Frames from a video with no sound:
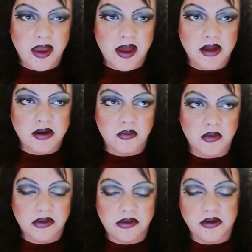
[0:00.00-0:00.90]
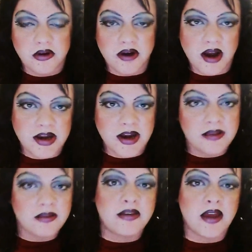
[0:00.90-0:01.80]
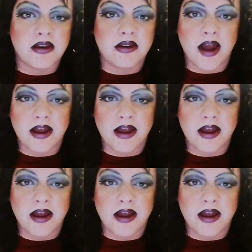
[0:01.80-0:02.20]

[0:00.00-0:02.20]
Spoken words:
and with your 99-cent